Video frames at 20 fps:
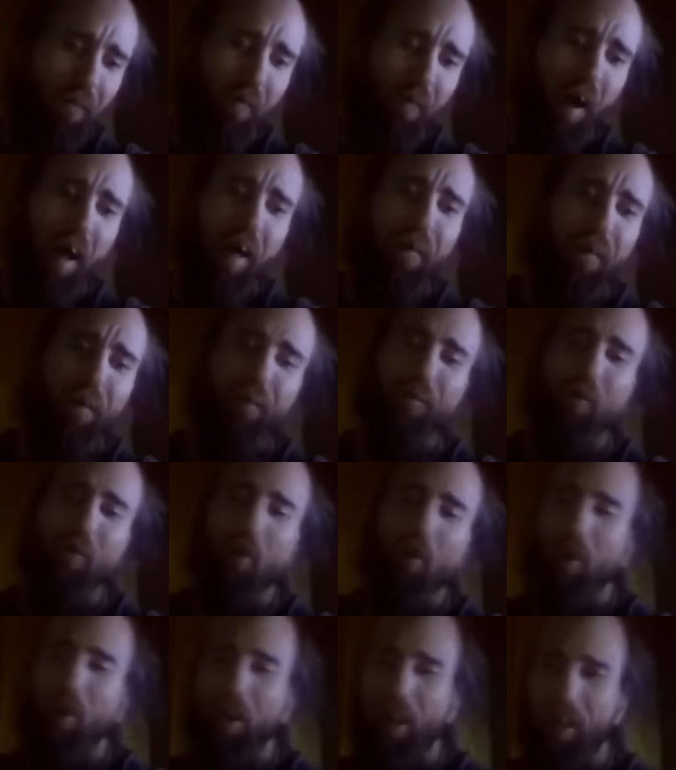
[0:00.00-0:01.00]
in Miami,
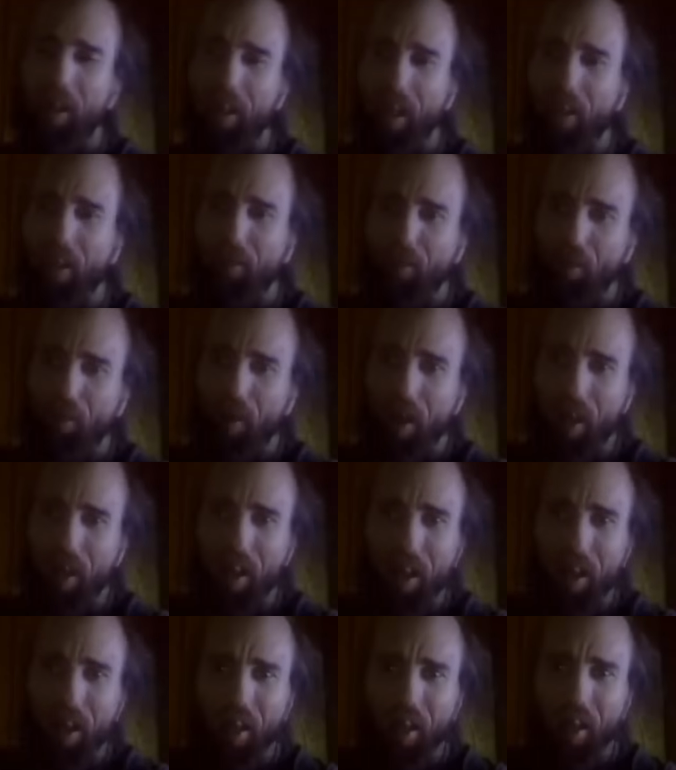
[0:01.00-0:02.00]
Florida, and guess
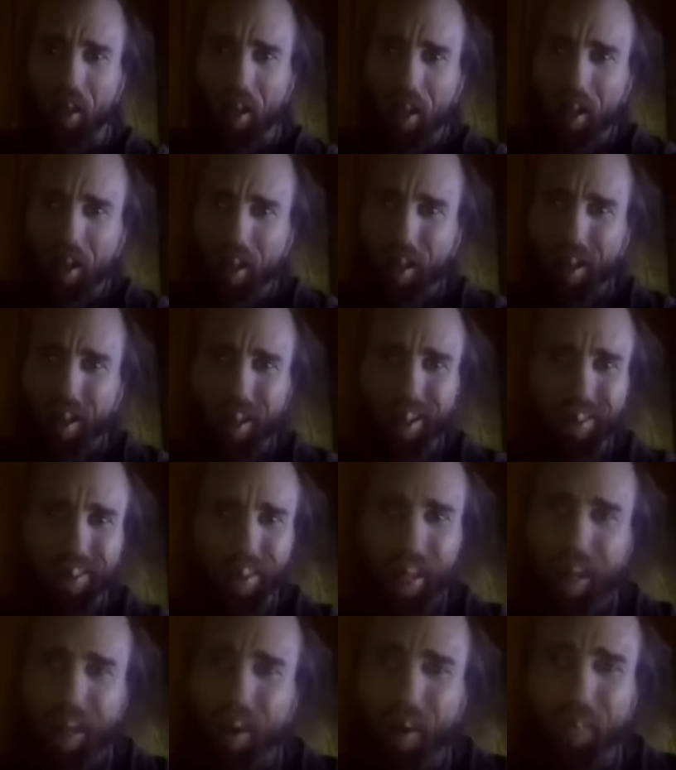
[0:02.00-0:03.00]
what? They
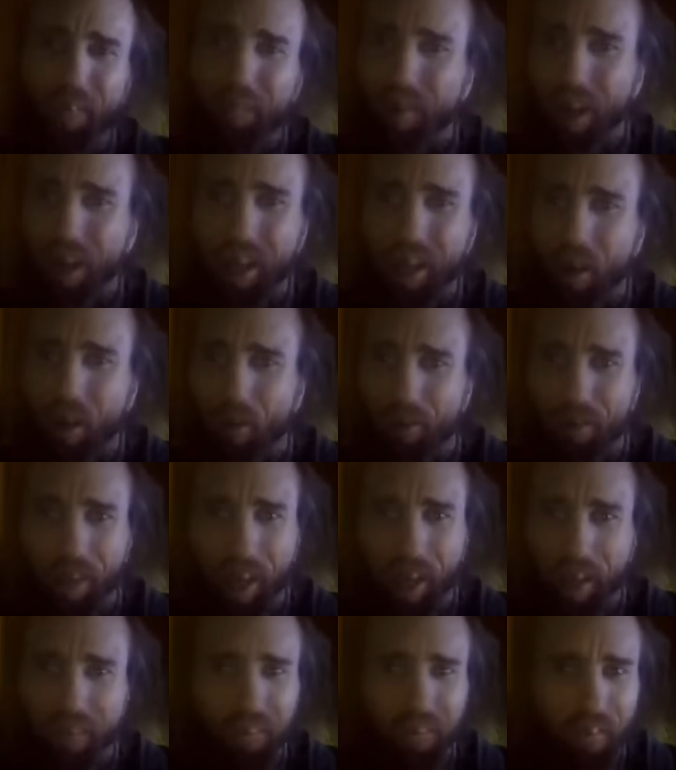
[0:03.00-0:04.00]
don't play those
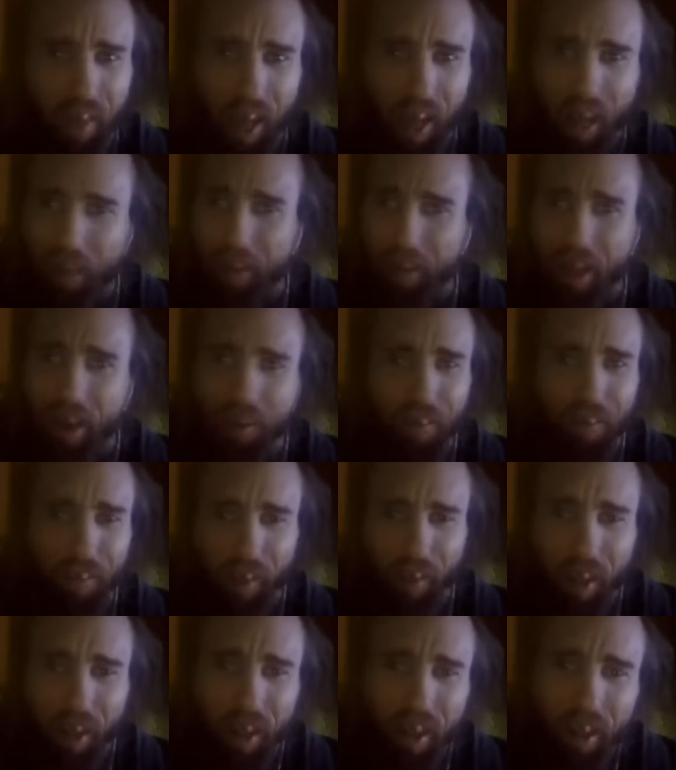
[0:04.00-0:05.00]
games down there,
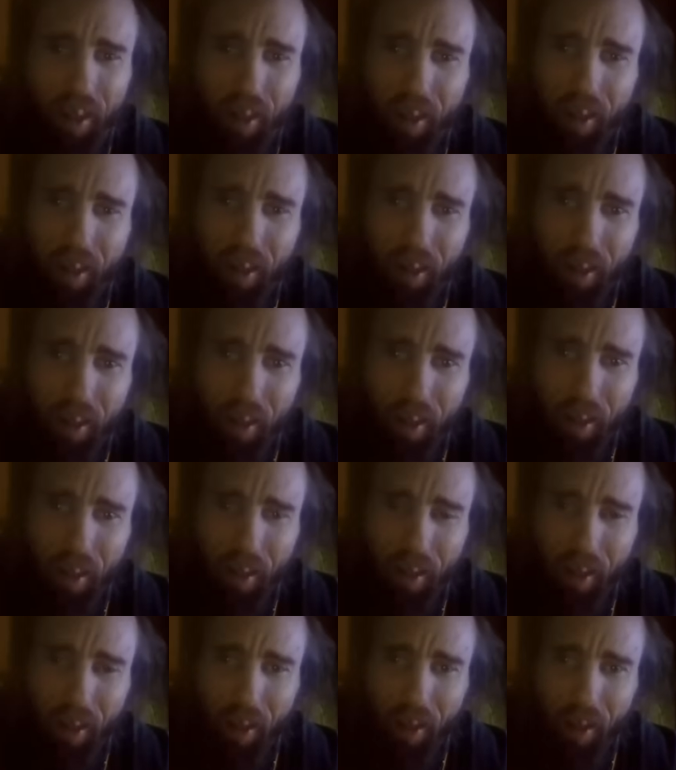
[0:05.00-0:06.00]
son.
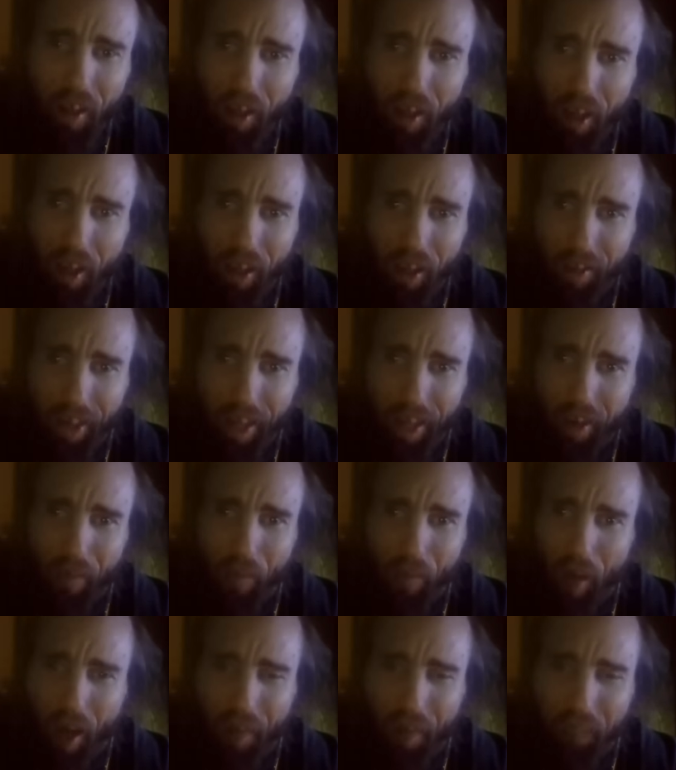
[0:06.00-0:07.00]
They do
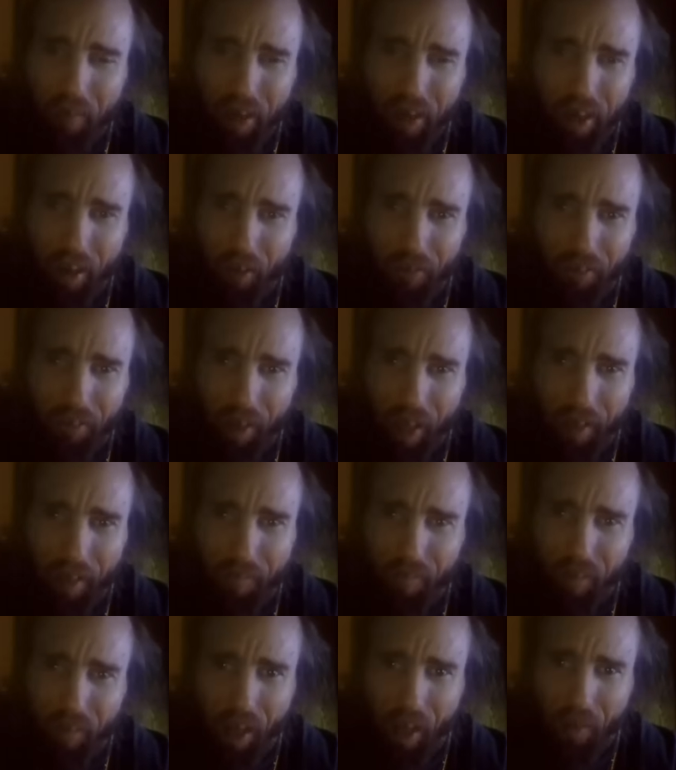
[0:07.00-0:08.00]
not play those games
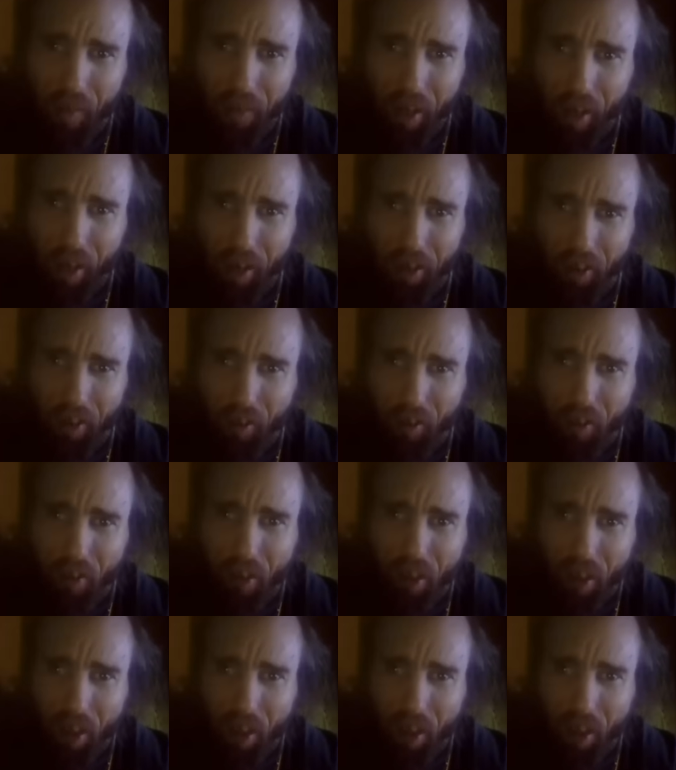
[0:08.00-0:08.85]
down there, dude.